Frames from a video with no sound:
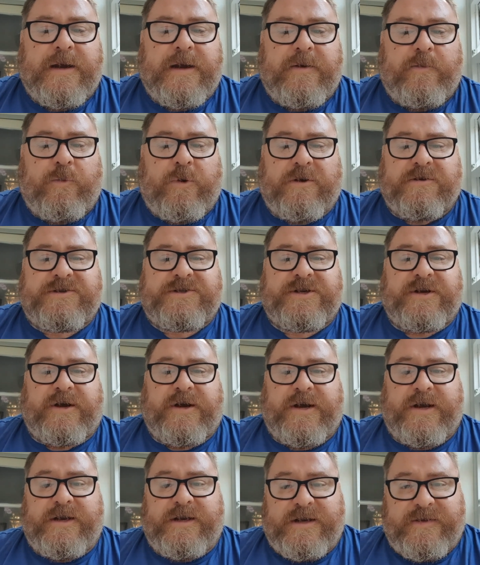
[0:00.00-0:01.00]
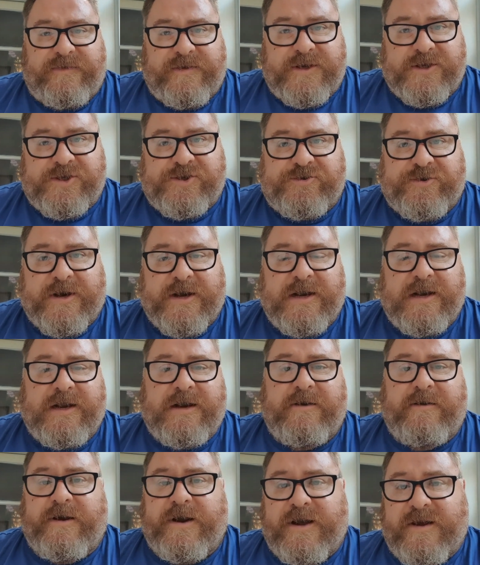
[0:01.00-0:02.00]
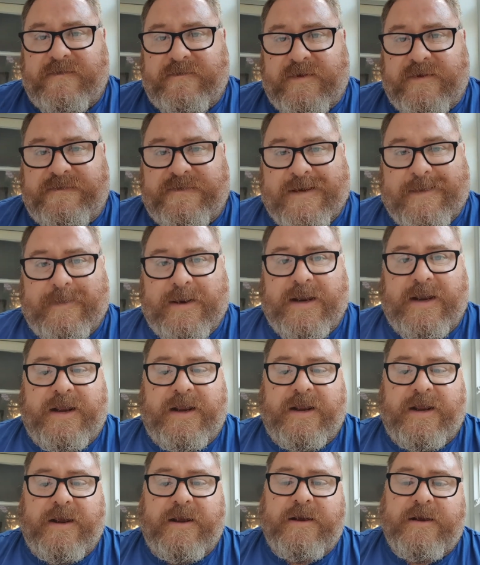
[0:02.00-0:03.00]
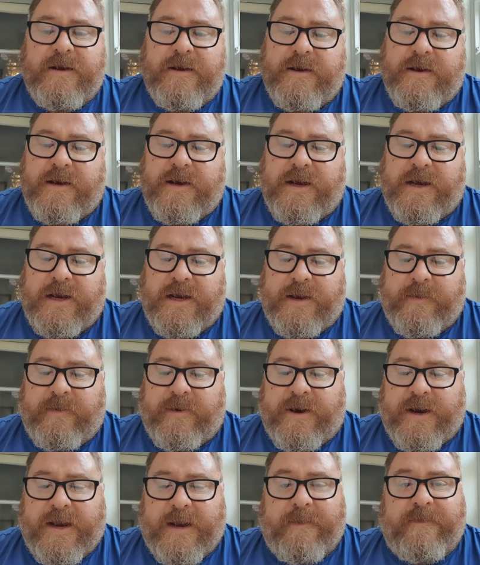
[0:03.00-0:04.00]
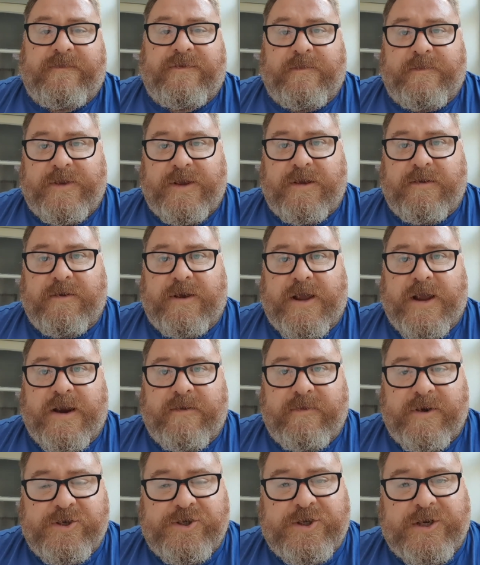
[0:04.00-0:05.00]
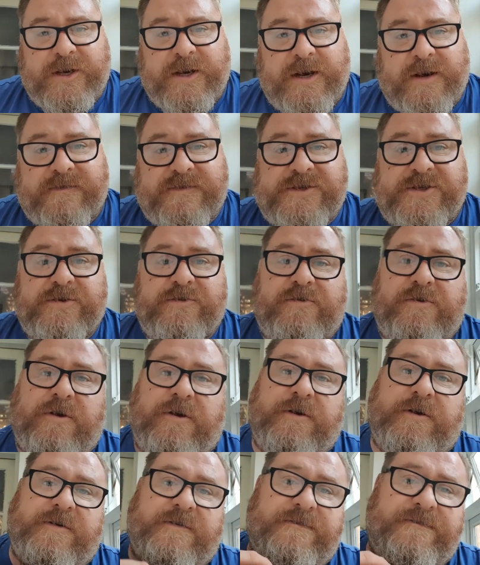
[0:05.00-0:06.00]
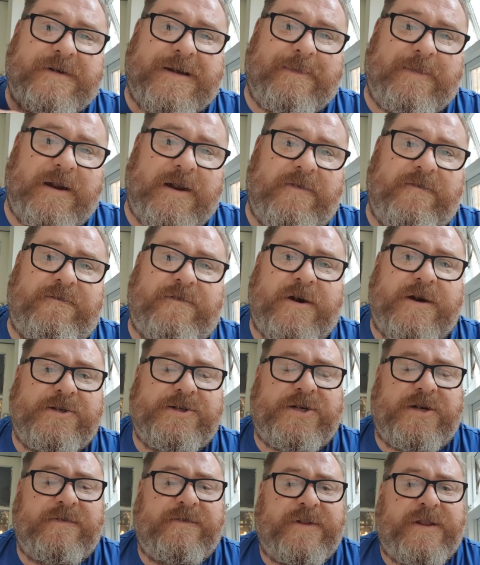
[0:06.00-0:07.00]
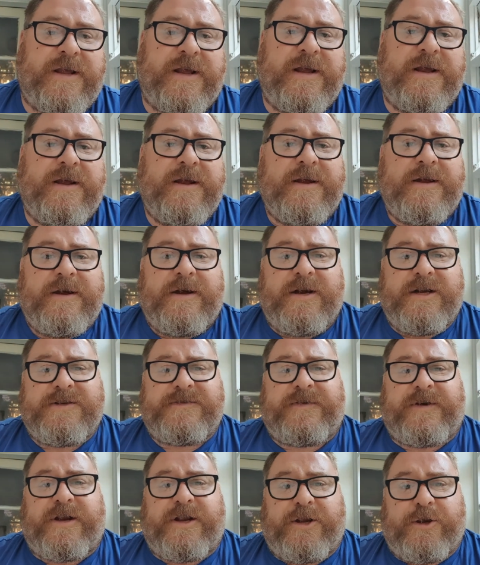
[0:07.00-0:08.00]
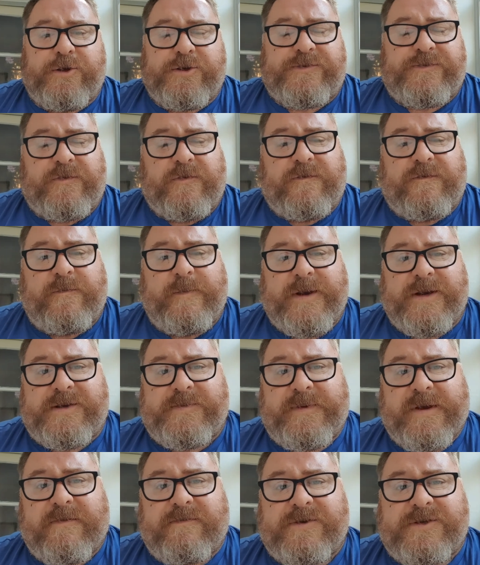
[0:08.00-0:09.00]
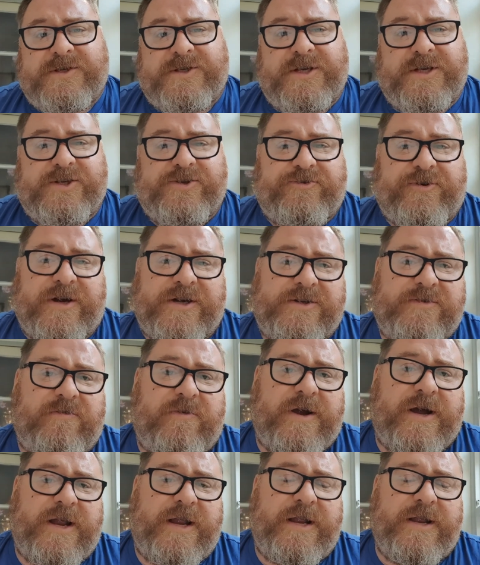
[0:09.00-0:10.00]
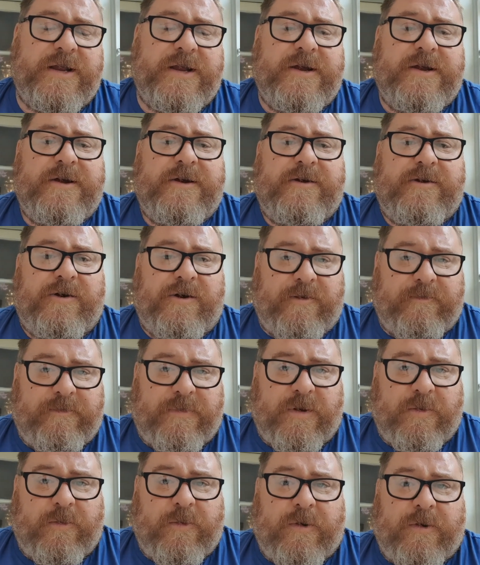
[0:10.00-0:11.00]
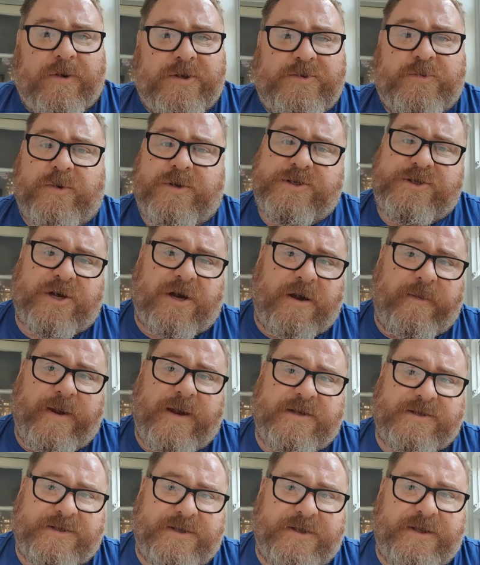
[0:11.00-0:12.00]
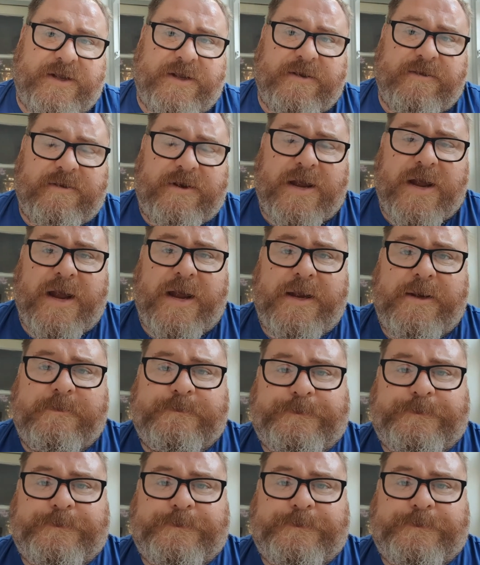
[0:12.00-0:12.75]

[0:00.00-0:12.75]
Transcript: whilst I live in Australia and I have my family here, I am from the UK originally, and I've still got a lot of family and friends over there. It's very useful for me to be able to see straight away on my watch what time it is in the UK.